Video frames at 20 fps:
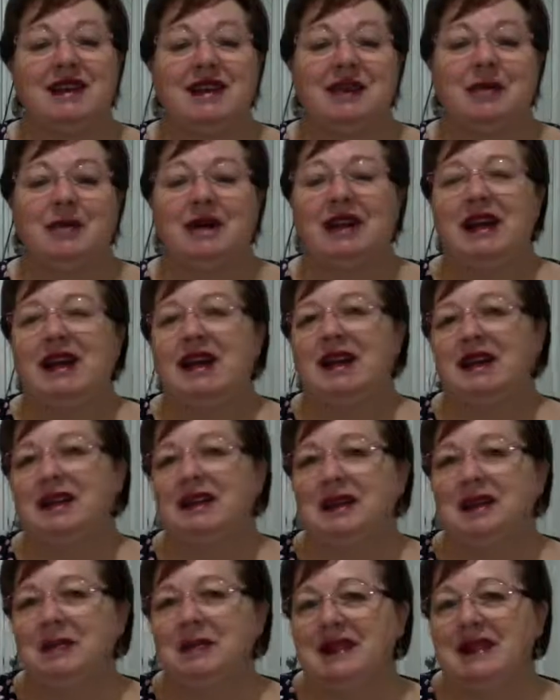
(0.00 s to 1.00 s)
when our
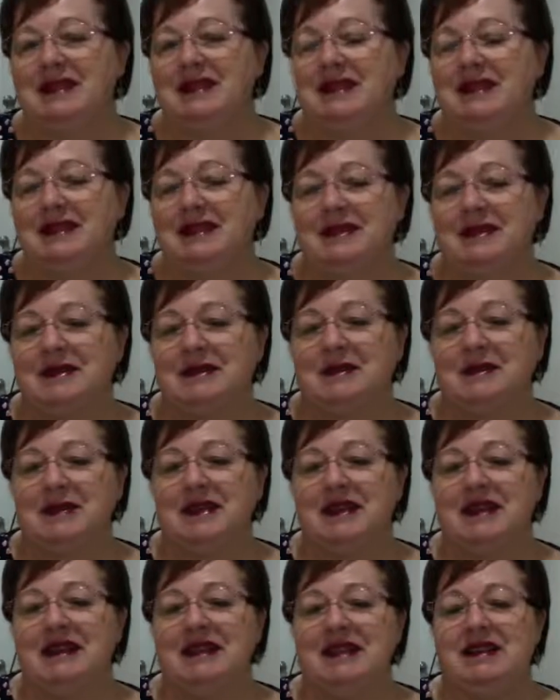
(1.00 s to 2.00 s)
limbic system
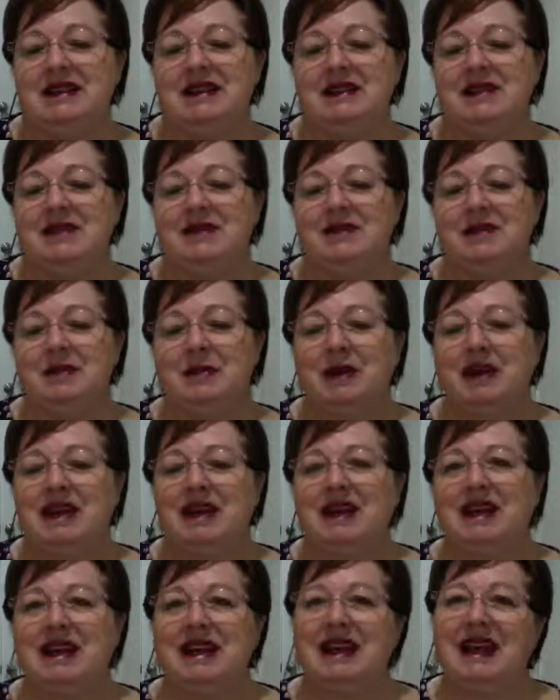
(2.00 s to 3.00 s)
is
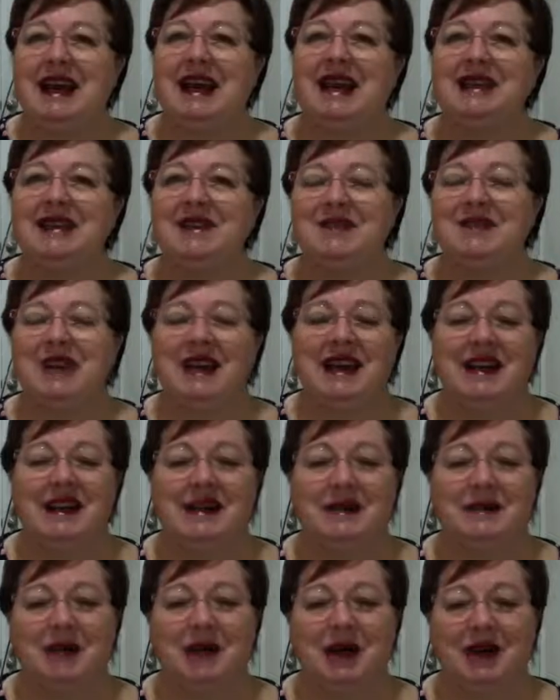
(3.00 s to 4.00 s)
repeatedly
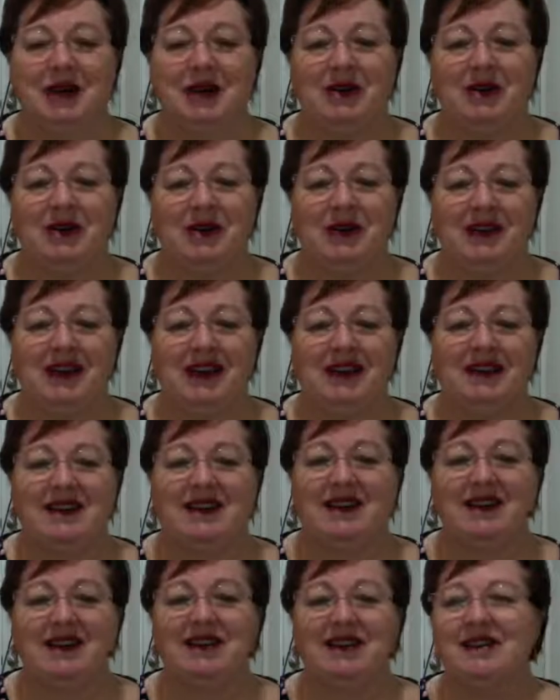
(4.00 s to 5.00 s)
activated by all of our